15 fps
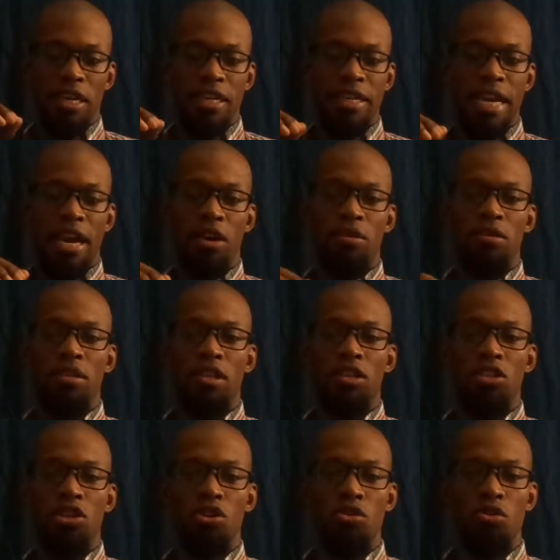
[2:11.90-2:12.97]
down the
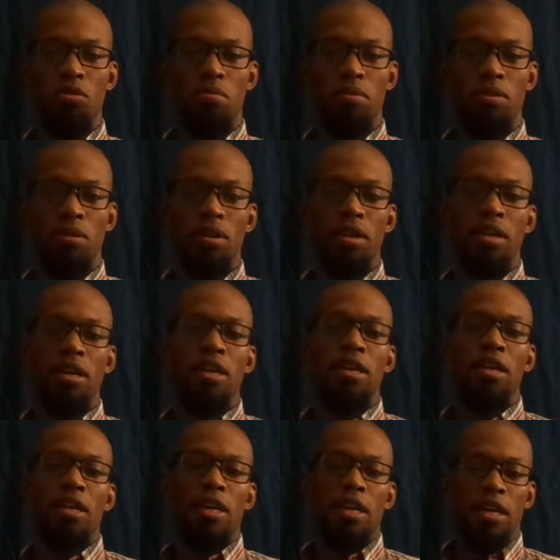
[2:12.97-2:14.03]
tube.
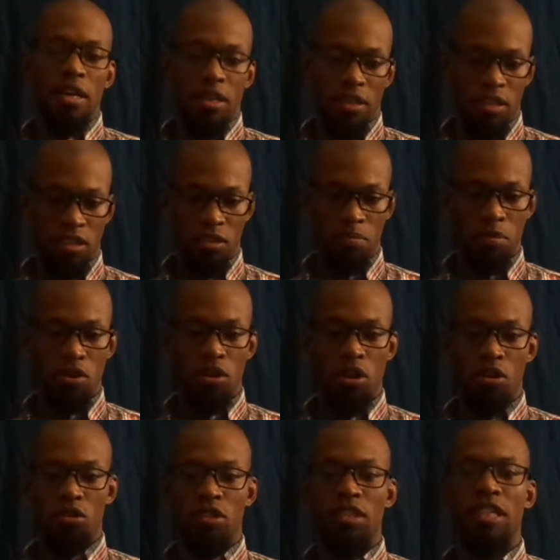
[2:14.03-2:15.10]
This
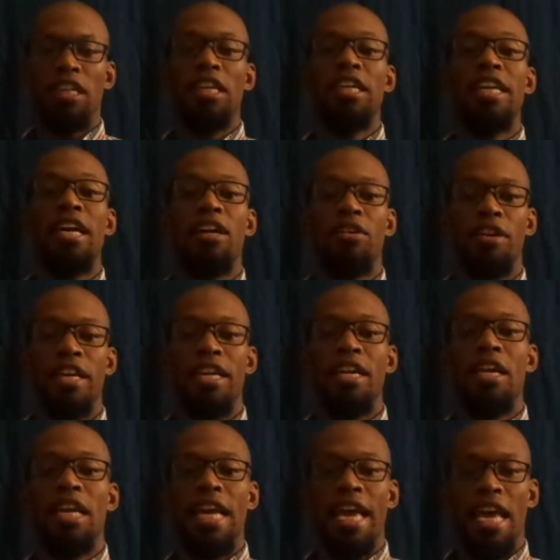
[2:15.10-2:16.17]
mucociliary
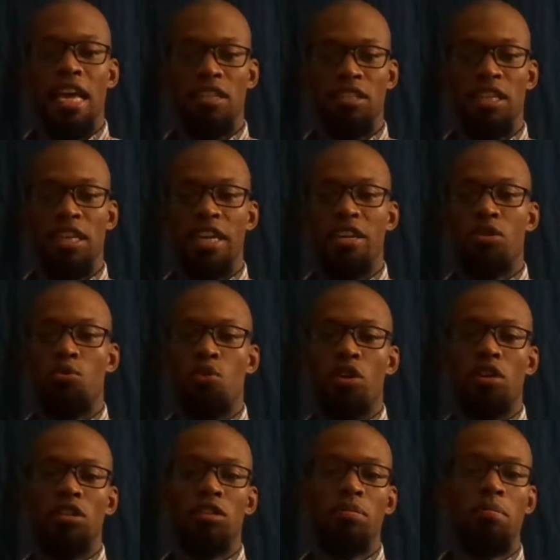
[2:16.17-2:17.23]
escalator
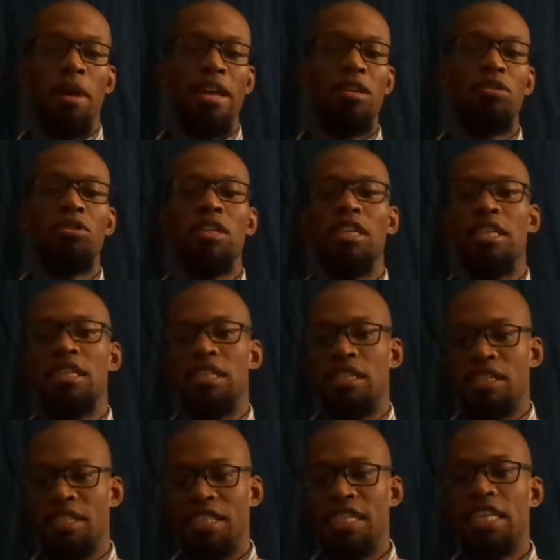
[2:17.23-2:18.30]
works by using
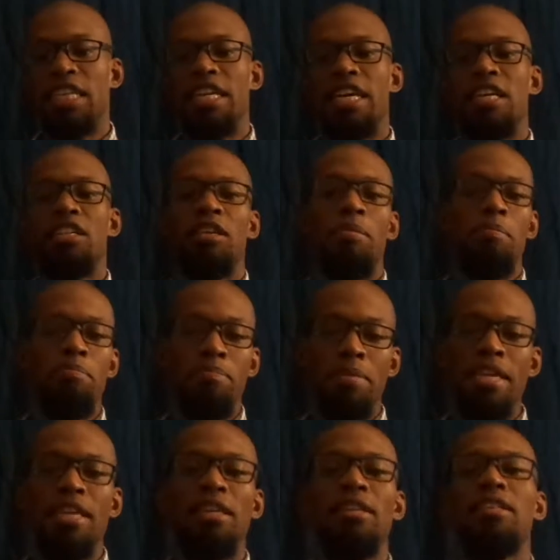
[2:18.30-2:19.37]
cilia to
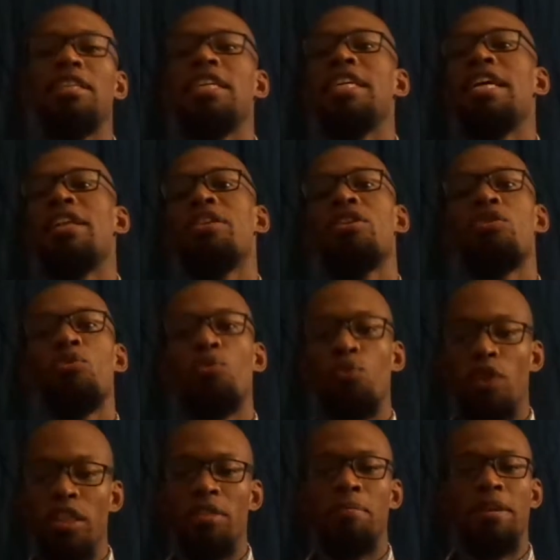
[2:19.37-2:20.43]
beat together
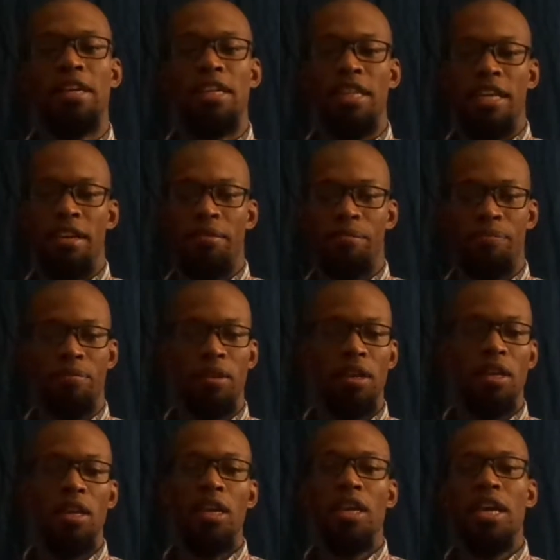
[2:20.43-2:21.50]
rhythmically,
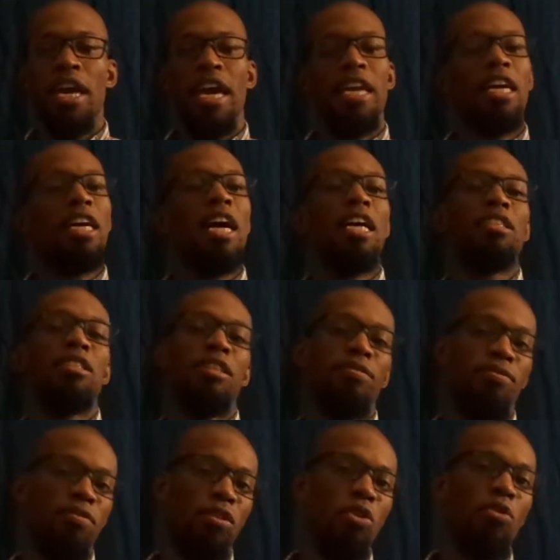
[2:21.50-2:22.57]
and a constant
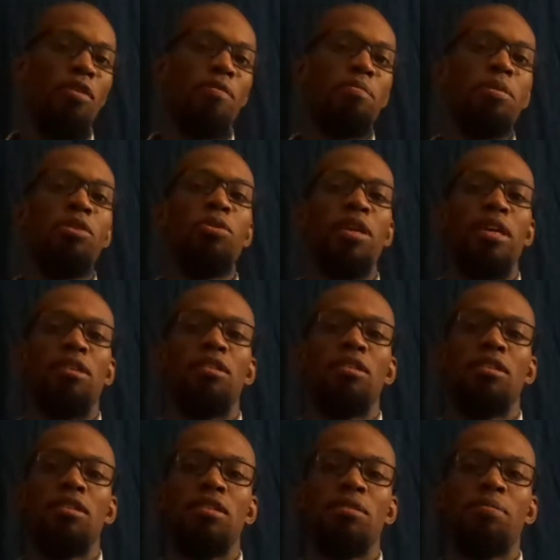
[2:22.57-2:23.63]
flow of
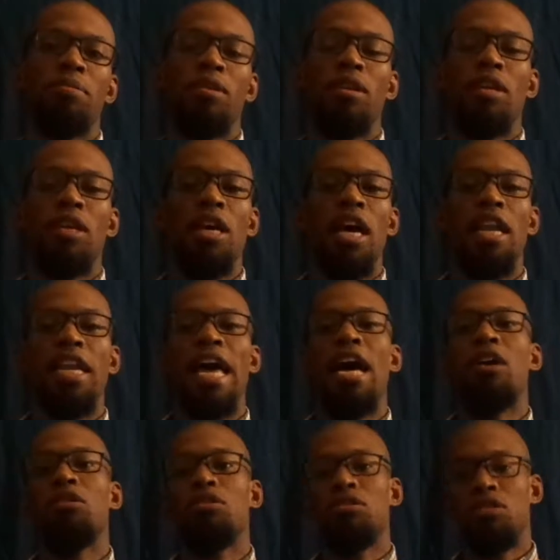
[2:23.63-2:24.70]
mucus
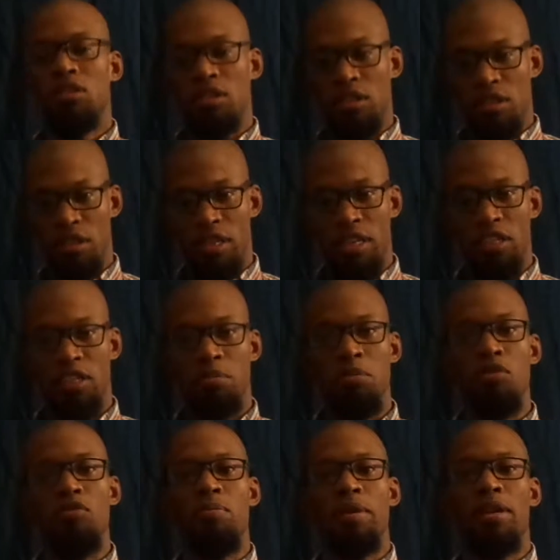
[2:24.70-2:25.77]
allows this
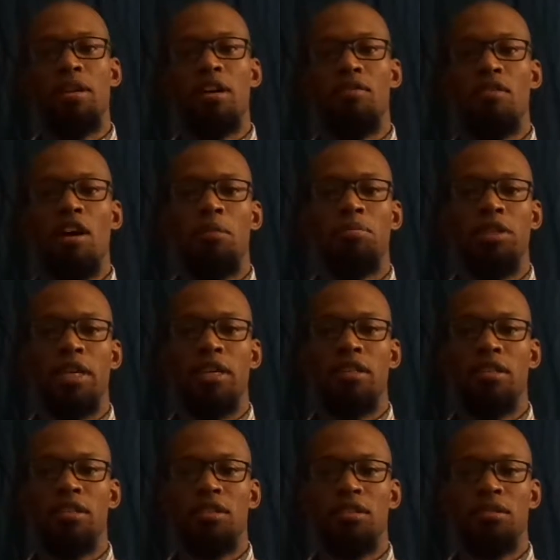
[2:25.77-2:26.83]
movement of
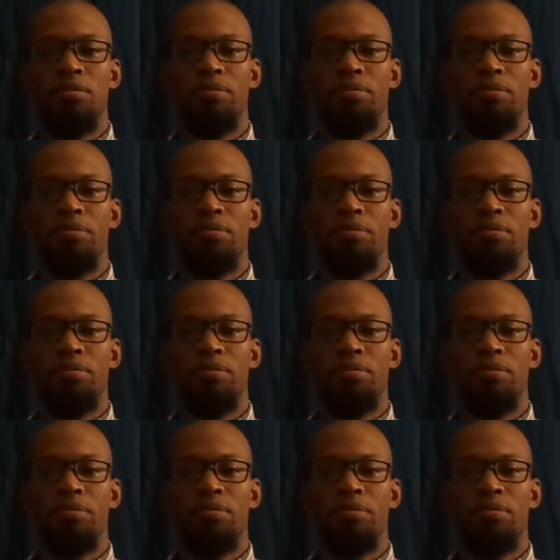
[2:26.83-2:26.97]
objects.